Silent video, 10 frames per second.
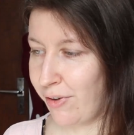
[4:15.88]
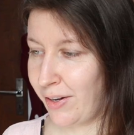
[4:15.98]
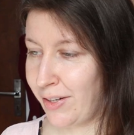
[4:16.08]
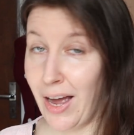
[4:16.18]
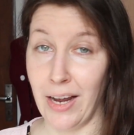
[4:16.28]

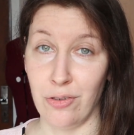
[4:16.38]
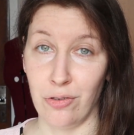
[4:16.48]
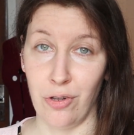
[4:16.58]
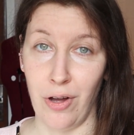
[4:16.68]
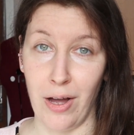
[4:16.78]
fine. I
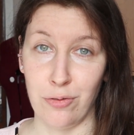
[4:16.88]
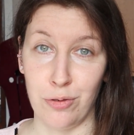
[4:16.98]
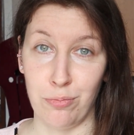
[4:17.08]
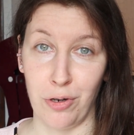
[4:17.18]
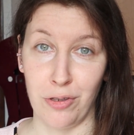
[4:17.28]
don't know how
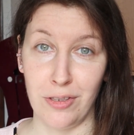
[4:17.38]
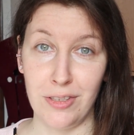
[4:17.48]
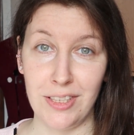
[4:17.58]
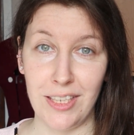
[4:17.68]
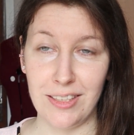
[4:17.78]
to
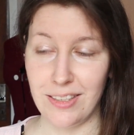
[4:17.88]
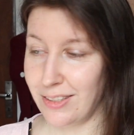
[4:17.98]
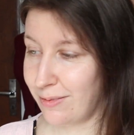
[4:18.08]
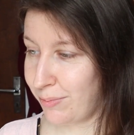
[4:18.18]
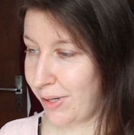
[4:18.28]
pronounce it,
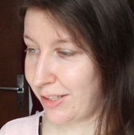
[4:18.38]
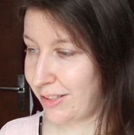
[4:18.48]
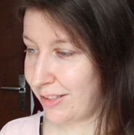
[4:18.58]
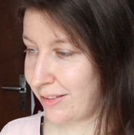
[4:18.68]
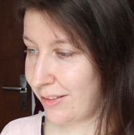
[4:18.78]

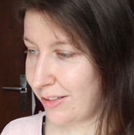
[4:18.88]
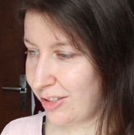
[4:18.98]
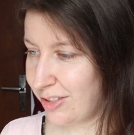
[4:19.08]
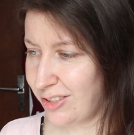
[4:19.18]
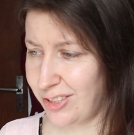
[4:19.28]
but
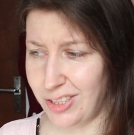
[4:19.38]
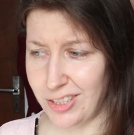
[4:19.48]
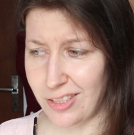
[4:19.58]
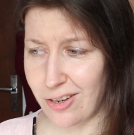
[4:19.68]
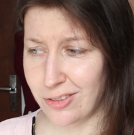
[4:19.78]

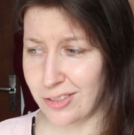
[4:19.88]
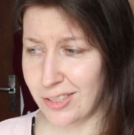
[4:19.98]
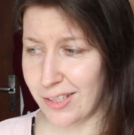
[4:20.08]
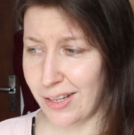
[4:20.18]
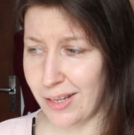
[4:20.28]
geode
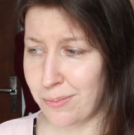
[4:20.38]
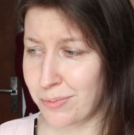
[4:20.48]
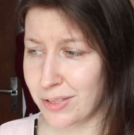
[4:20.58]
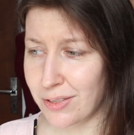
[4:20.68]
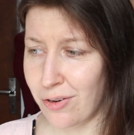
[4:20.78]

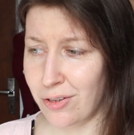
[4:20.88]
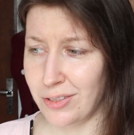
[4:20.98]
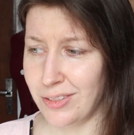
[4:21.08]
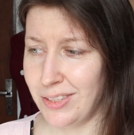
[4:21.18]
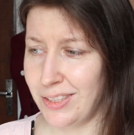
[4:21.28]
lips or
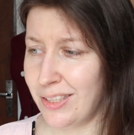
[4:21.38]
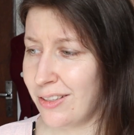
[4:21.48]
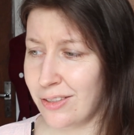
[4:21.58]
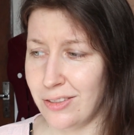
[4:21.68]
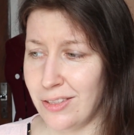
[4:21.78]

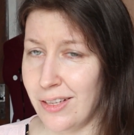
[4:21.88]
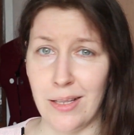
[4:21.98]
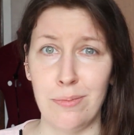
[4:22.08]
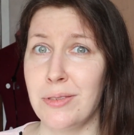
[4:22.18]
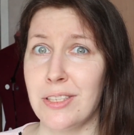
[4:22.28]
geode
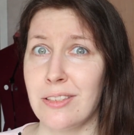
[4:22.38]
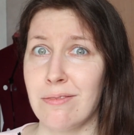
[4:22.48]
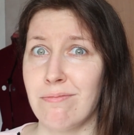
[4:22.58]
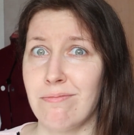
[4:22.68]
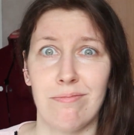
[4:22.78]
lips,
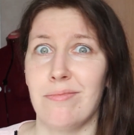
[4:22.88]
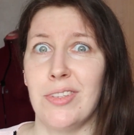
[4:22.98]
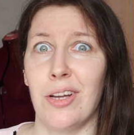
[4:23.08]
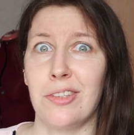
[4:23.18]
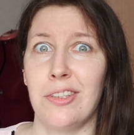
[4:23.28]

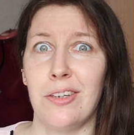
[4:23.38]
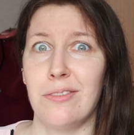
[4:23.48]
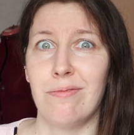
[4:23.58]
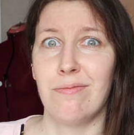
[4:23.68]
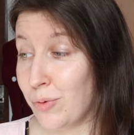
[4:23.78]
don't know.
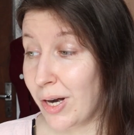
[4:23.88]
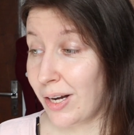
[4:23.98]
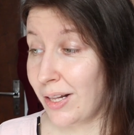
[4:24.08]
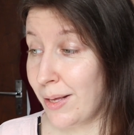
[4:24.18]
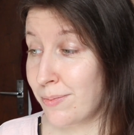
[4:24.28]
Where
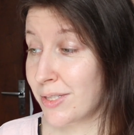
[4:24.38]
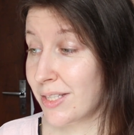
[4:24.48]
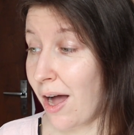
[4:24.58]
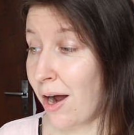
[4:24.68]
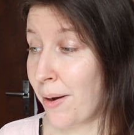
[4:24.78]

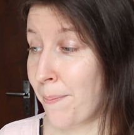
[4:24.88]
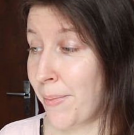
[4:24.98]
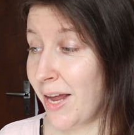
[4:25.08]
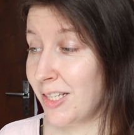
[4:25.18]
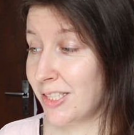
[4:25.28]
lips are
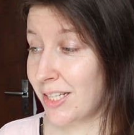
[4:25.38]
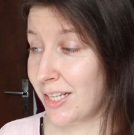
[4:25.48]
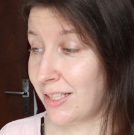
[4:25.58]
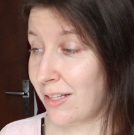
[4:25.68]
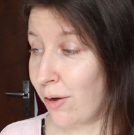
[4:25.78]

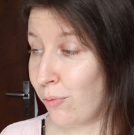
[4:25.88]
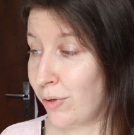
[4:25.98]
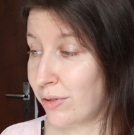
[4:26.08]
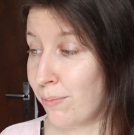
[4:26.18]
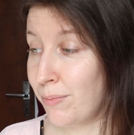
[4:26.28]
painted
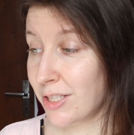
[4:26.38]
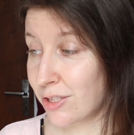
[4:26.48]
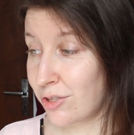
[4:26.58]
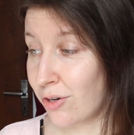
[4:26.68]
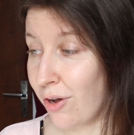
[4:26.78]
with a
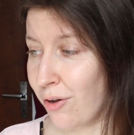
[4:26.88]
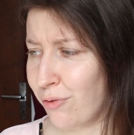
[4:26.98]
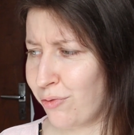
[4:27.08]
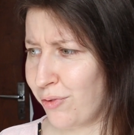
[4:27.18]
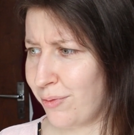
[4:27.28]
mixture
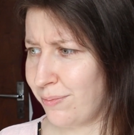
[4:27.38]
of